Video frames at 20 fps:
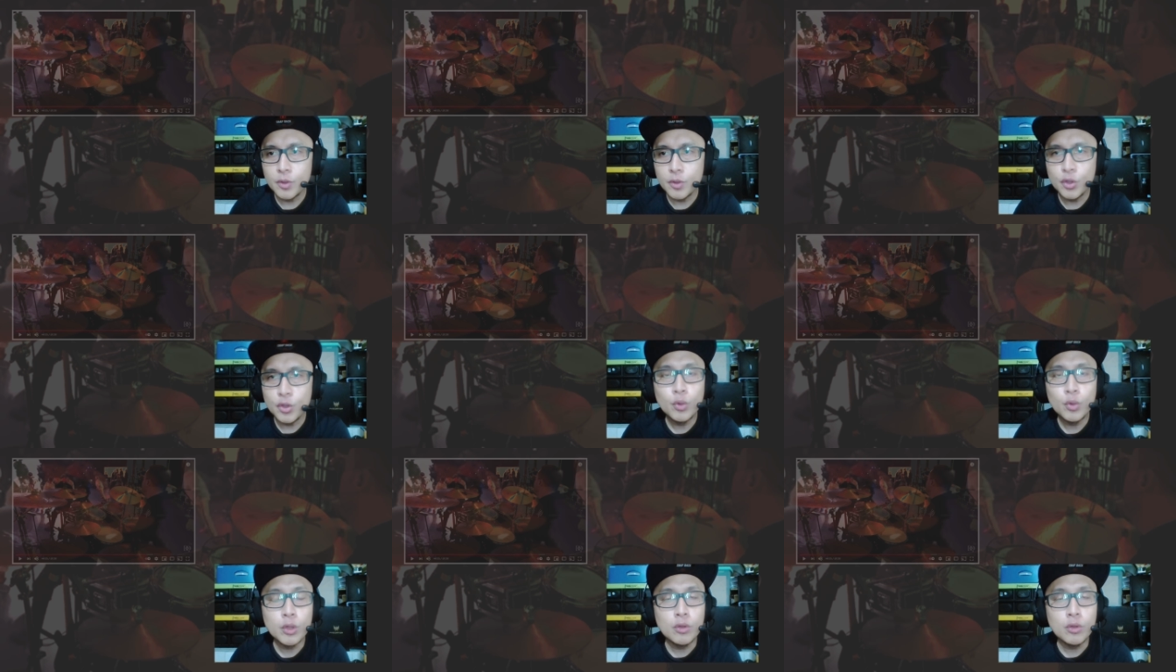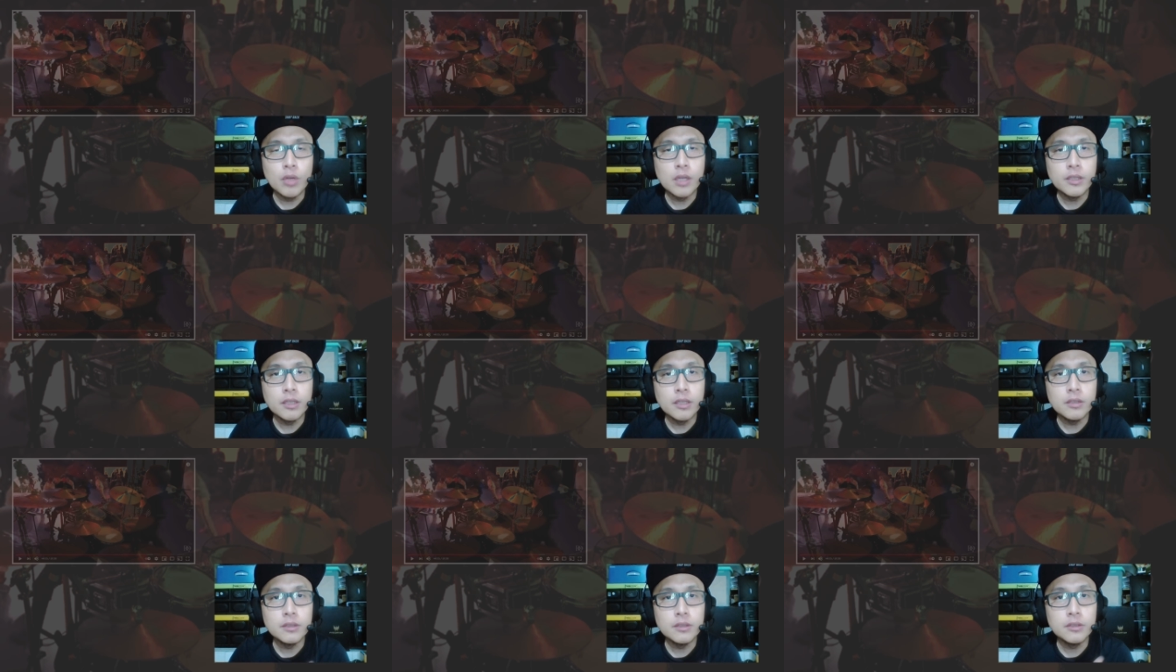you would uh,
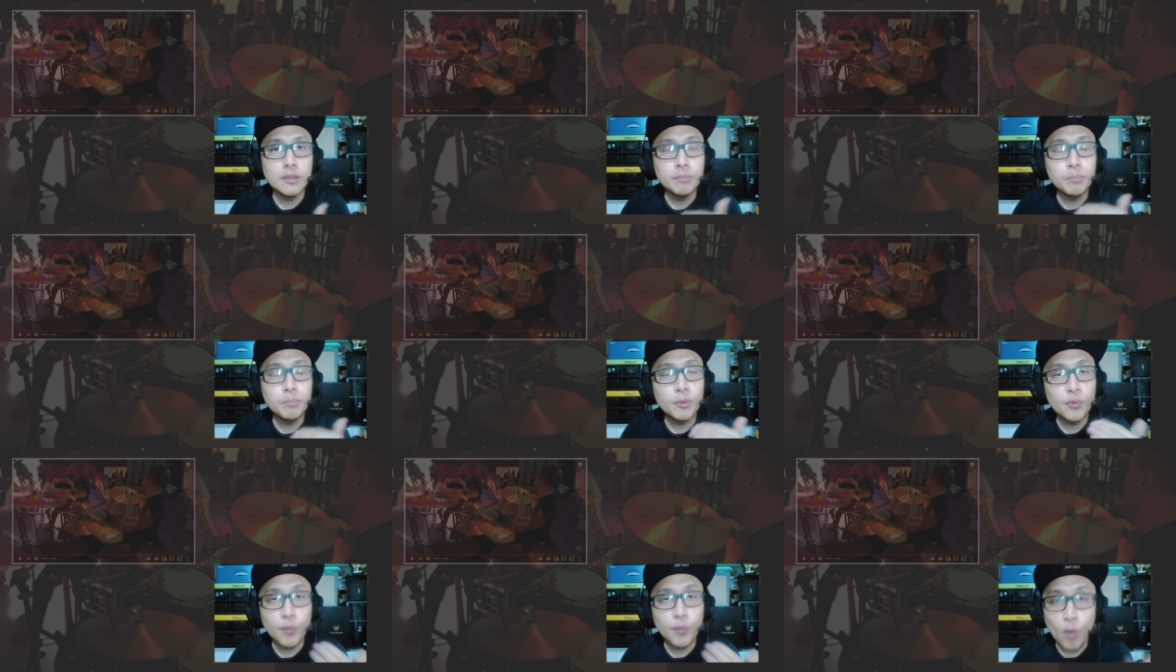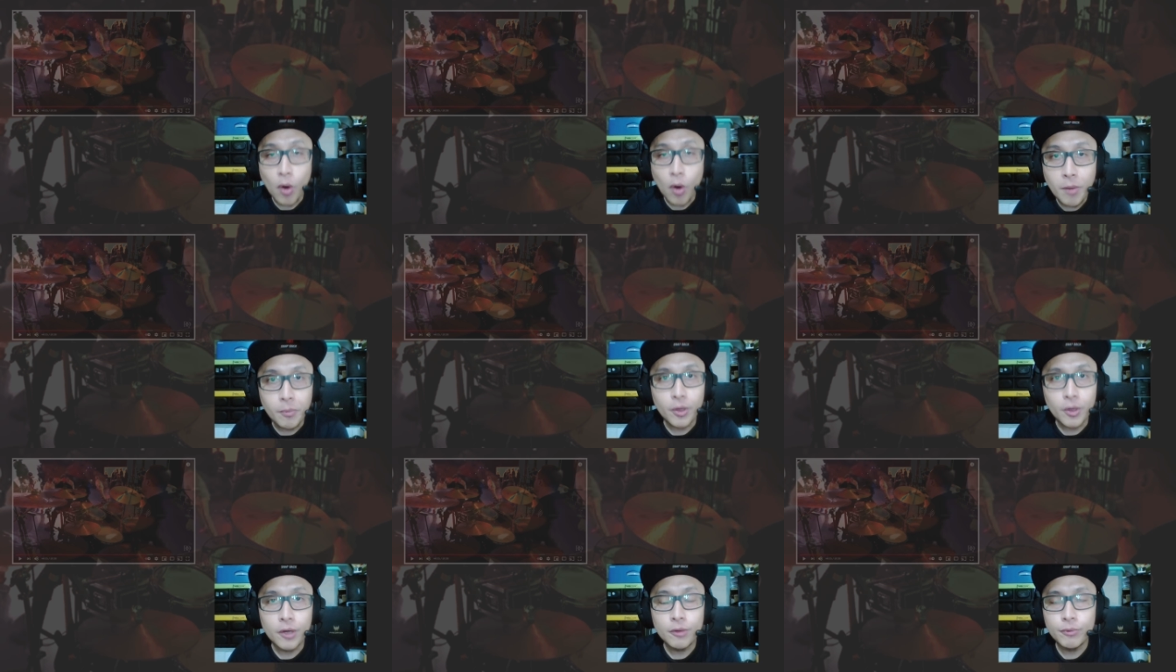the, the
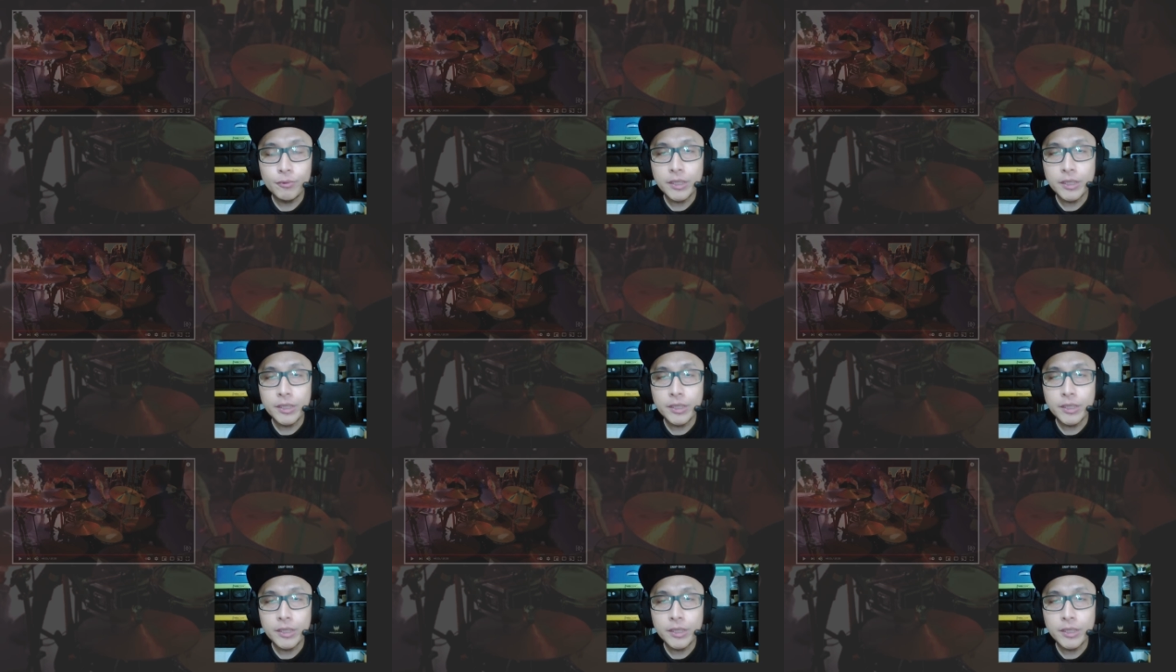performer